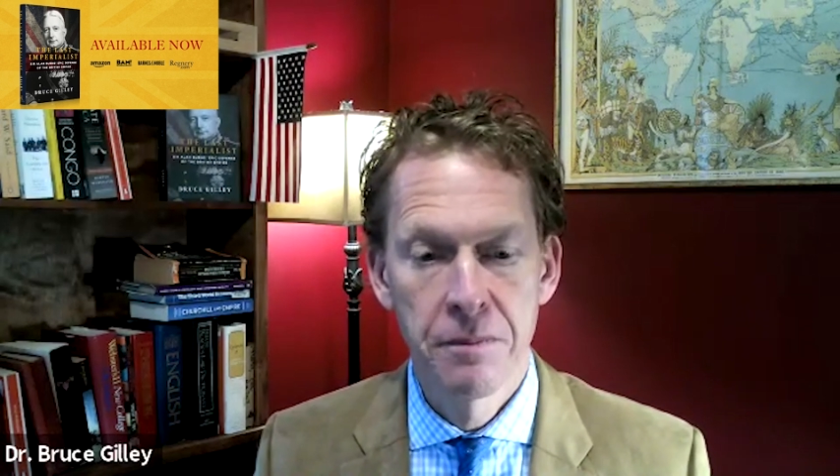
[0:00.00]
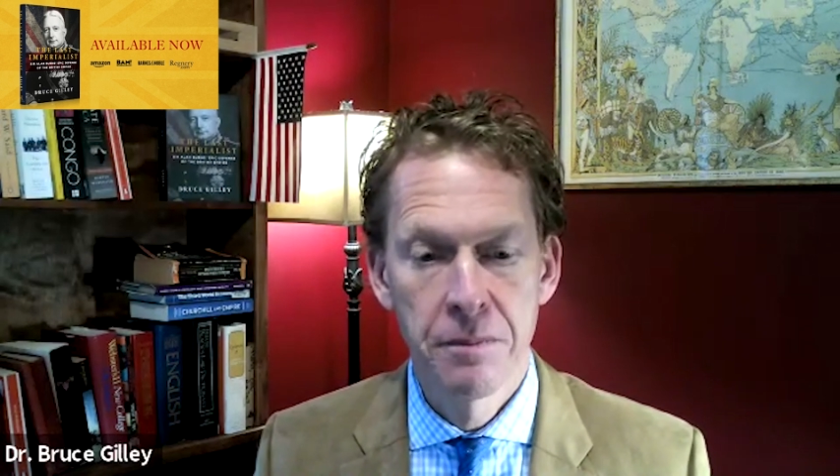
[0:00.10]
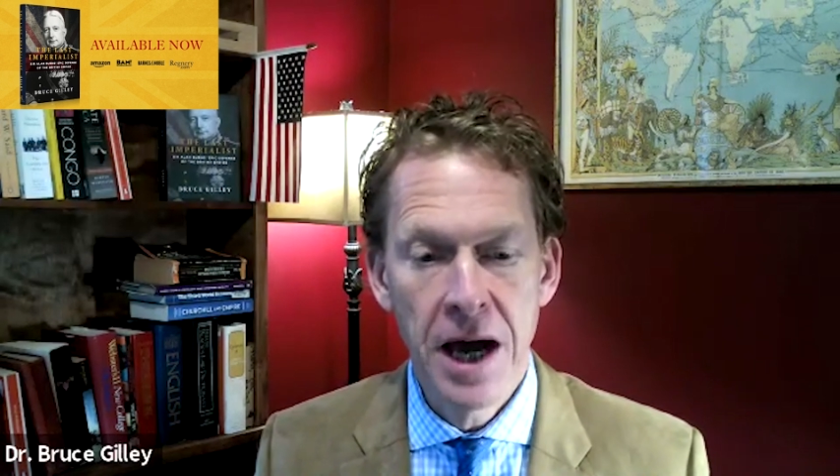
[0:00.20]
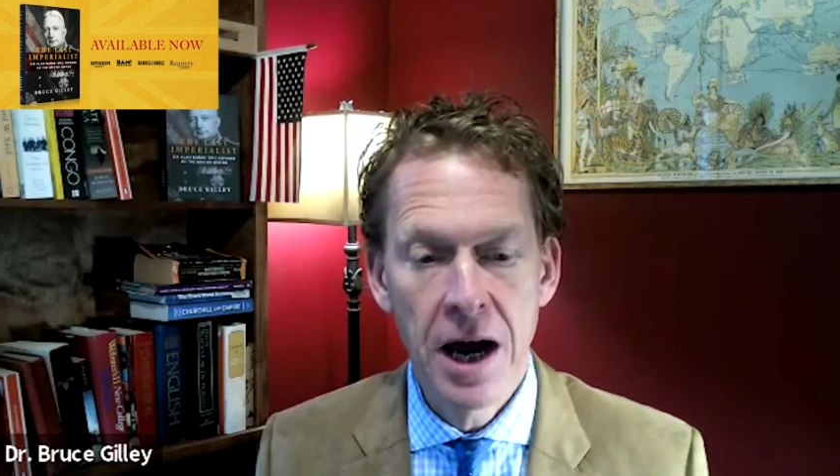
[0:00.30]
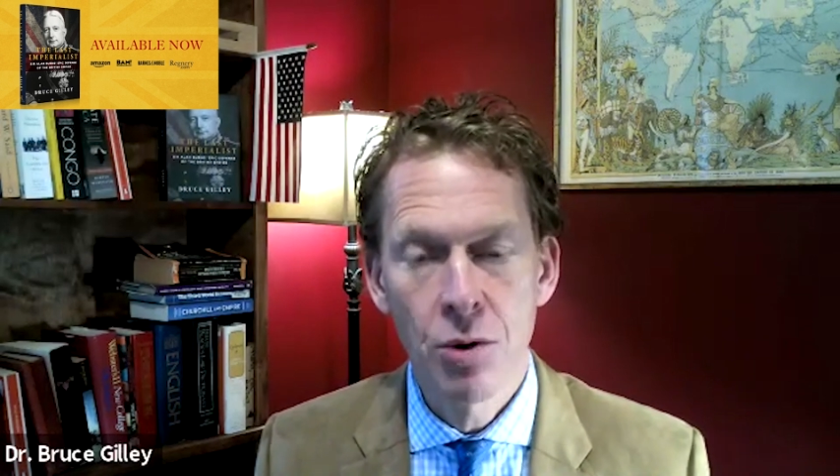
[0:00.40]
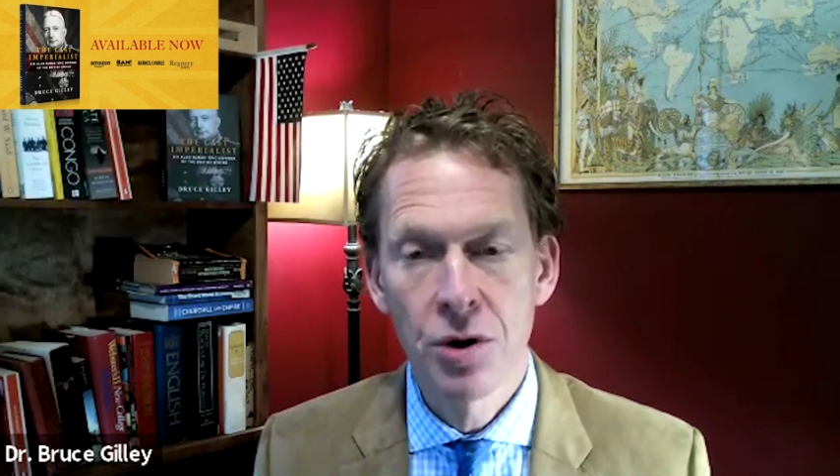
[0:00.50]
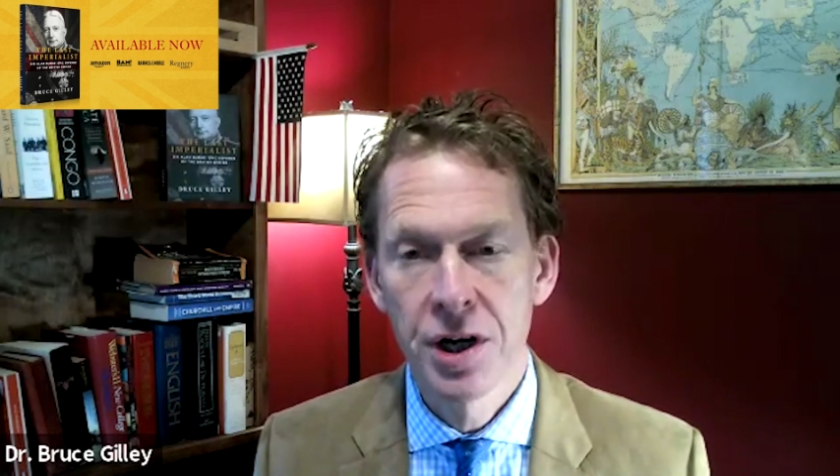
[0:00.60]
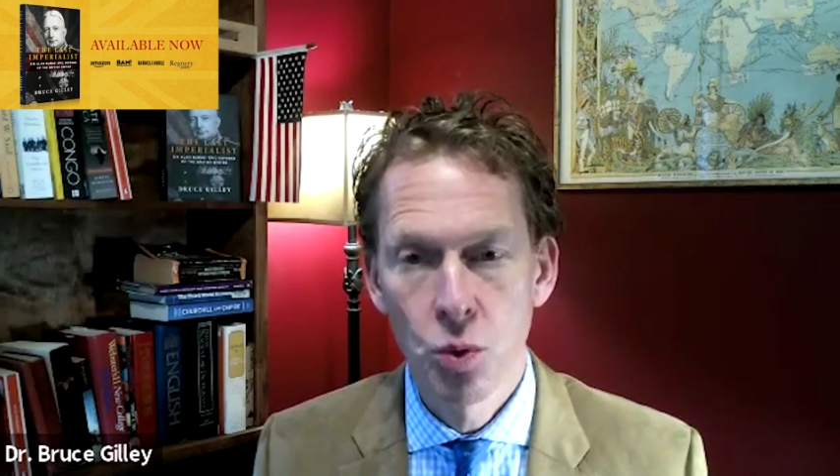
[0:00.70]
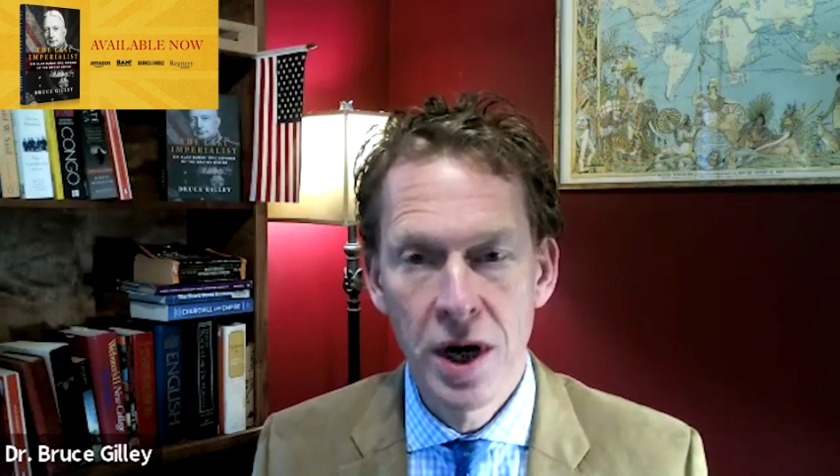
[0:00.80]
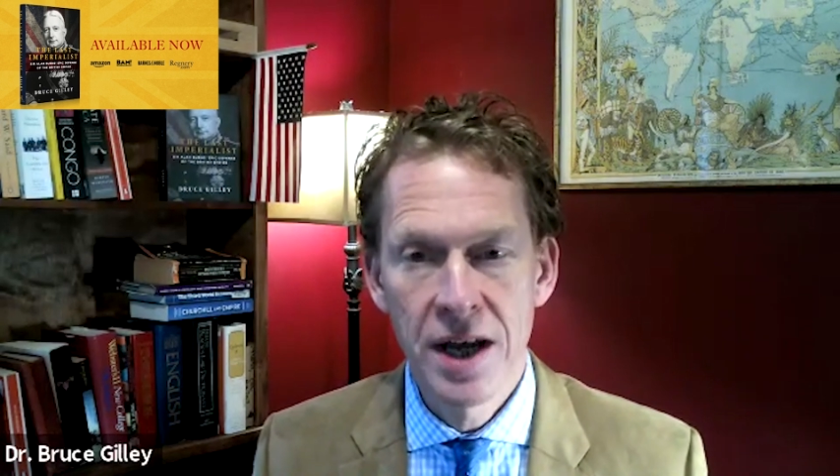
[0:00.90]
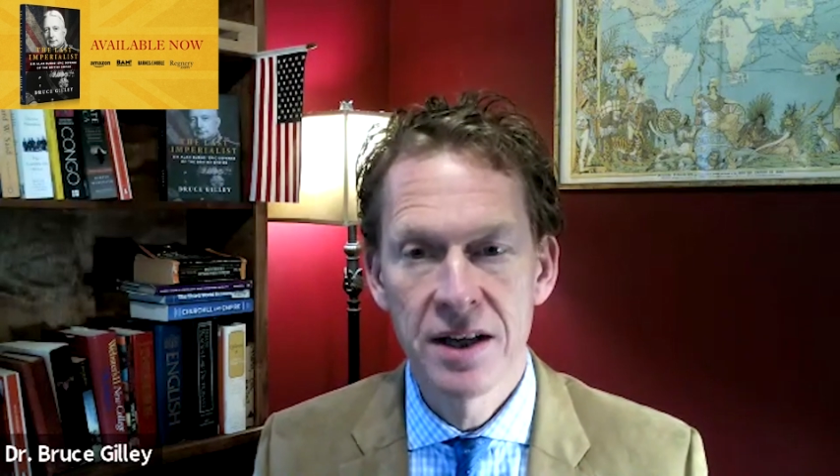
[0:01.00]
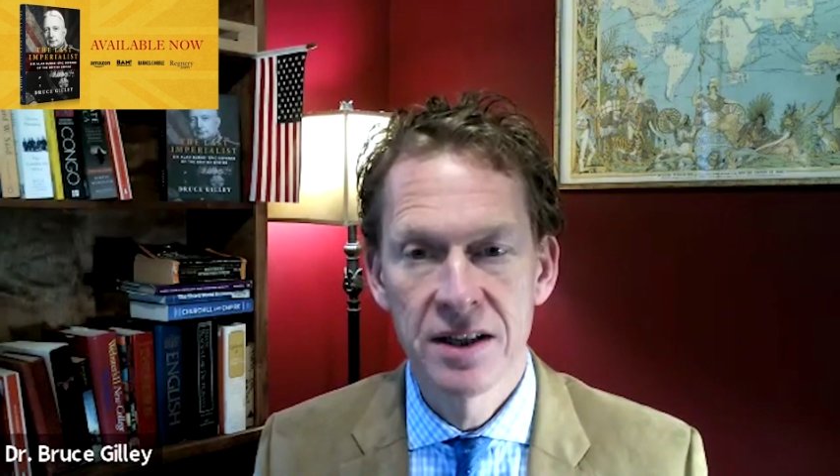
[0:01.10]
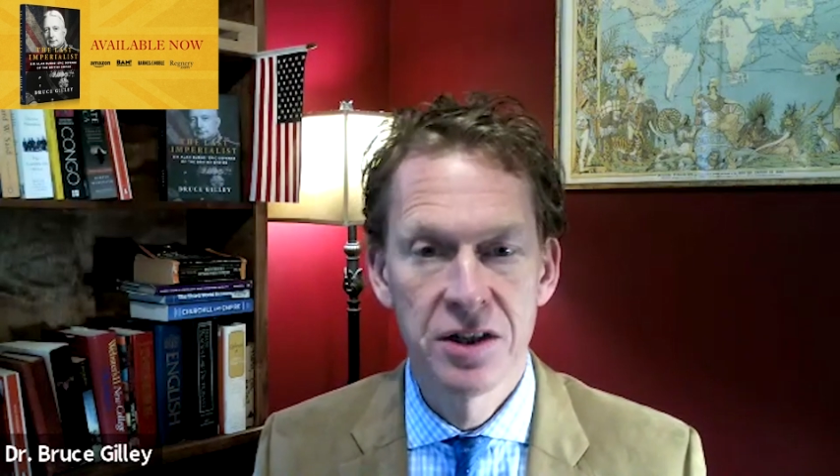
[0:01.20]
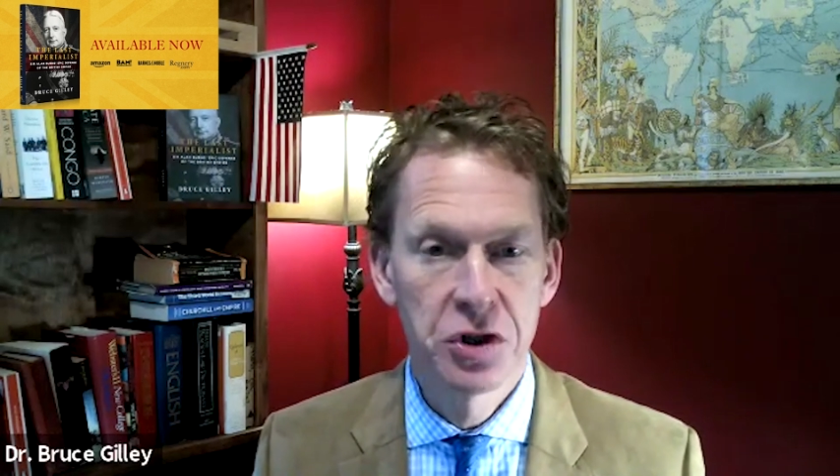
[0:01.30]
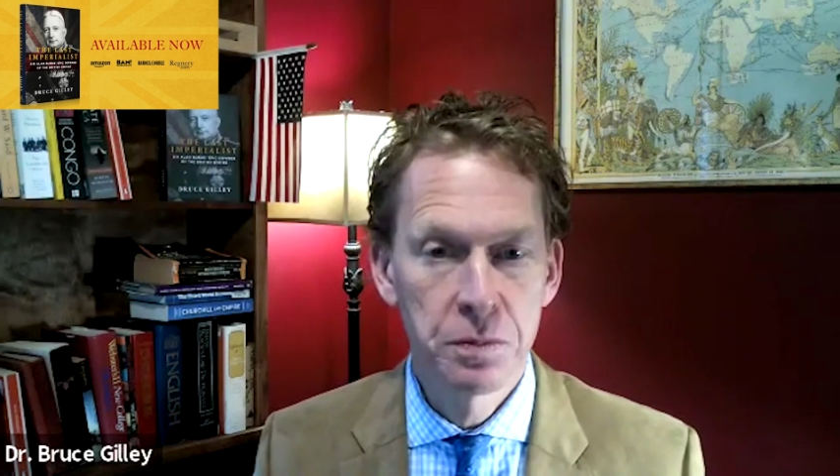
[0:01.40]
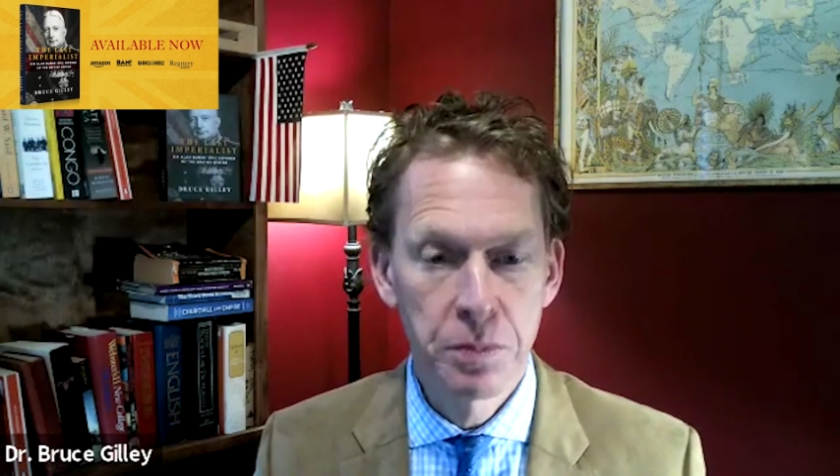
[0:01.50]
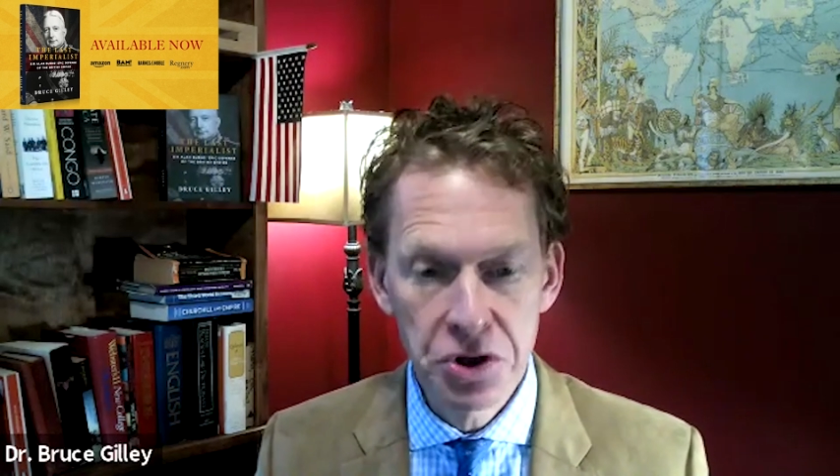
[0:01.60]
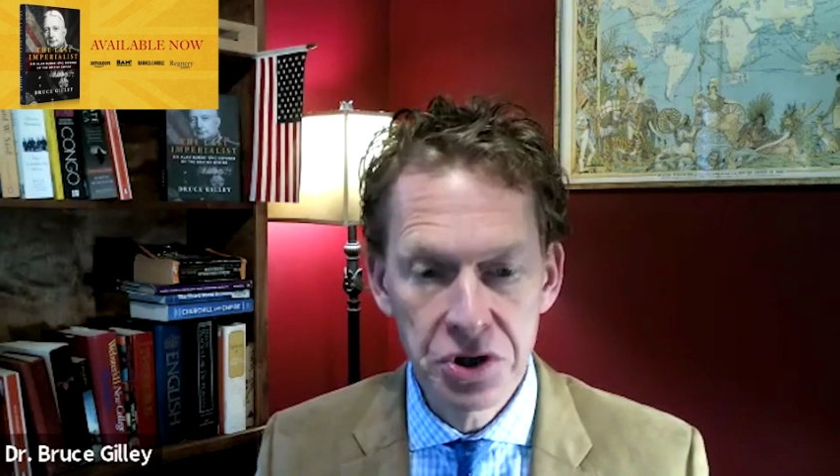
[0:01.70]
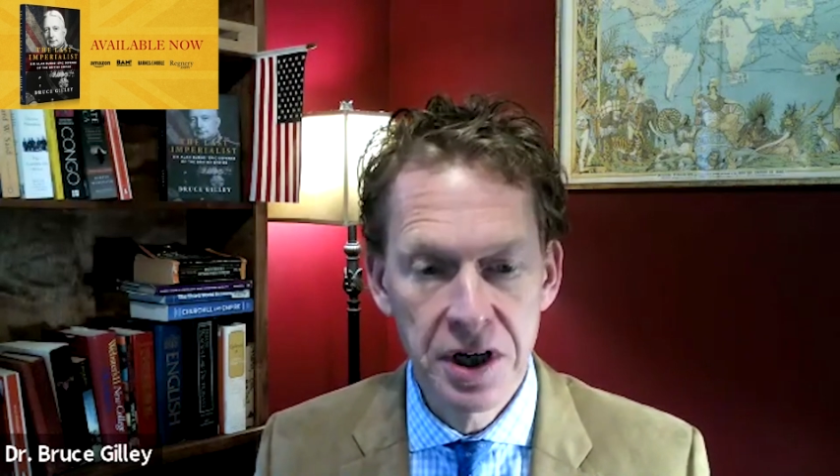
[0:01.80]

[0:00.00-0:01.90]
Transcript: power in a way that's dispersed